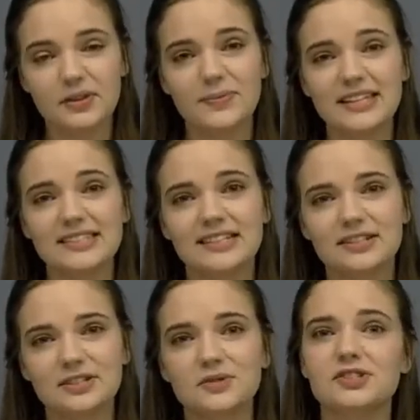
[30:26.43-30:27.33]
The best thing to
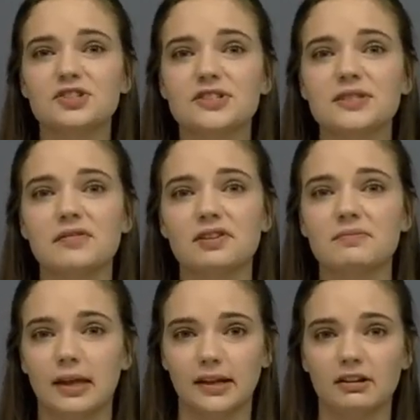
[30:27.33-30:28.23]
do is just to
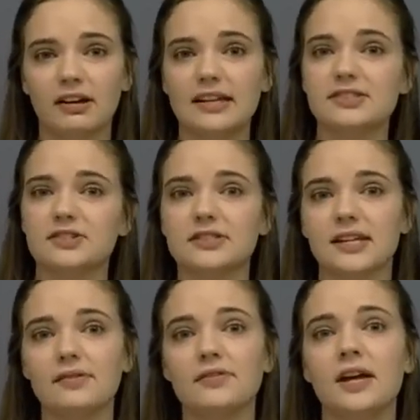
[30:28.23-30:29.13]
familiarize
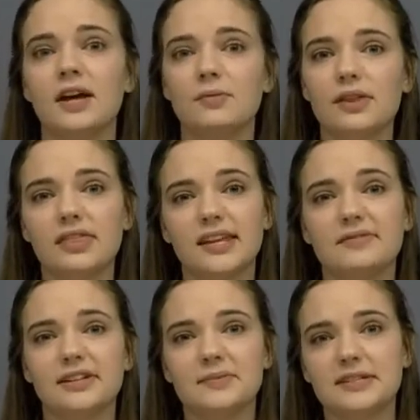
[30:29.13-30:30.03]
yourself with the
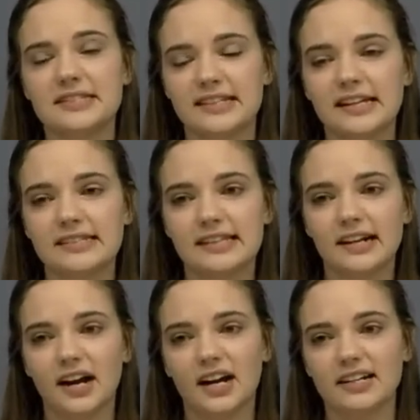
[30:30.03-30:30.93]
venomous snakes that
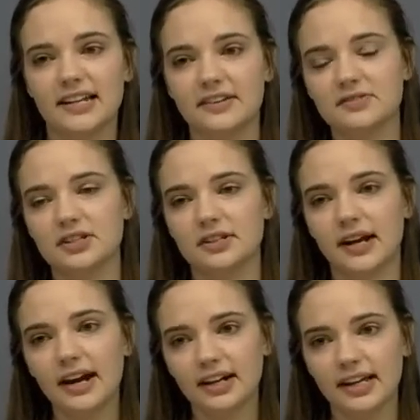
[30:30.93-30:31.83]
are native to your
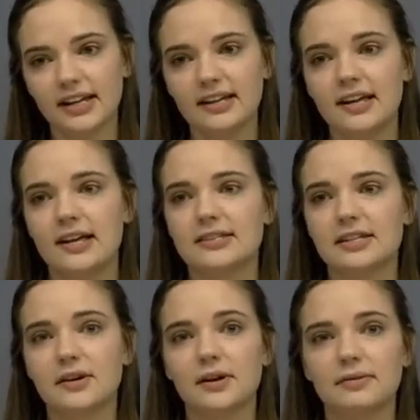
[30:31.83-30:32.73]
area.
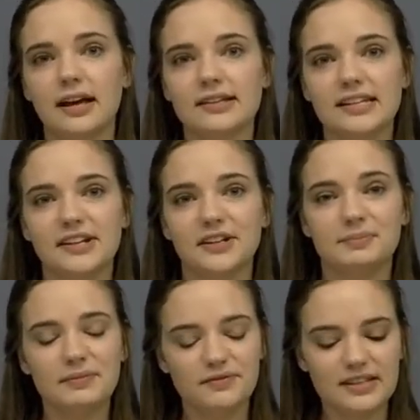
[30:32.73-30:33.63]
So around here in
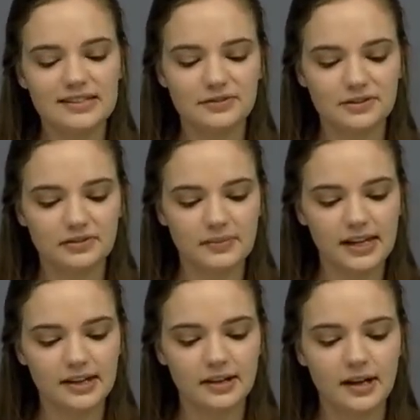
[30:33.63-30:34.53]
Memphis, if you're from
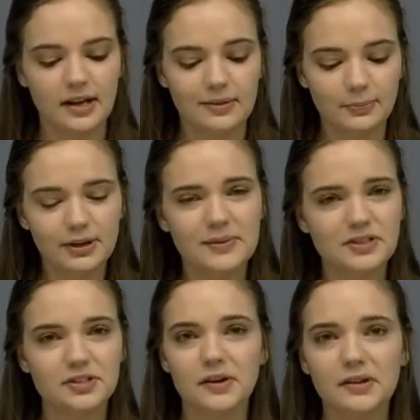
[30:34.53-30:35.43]
here, Pretty much
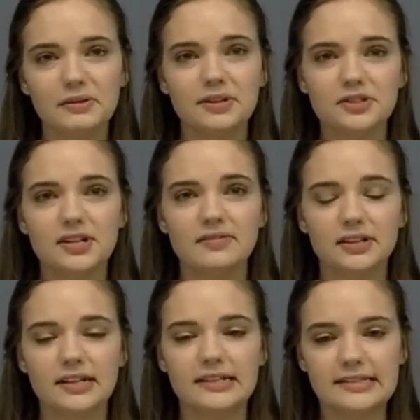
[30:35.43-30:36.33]
the only ones you're ever
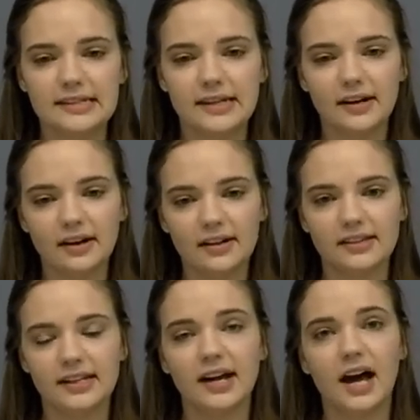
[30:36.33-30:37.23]
going to see are
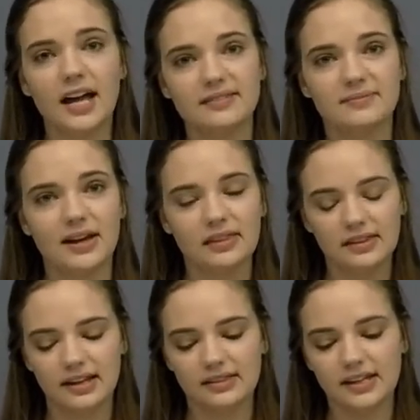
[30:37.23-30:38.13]
the cottonmouth
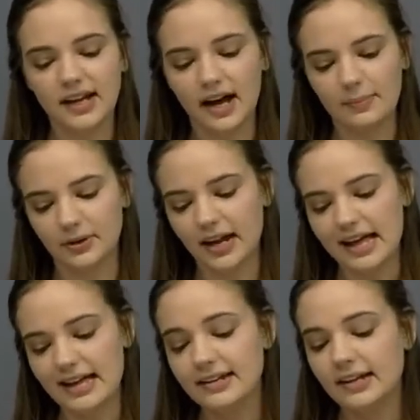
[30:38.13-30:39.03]
and the copperhead.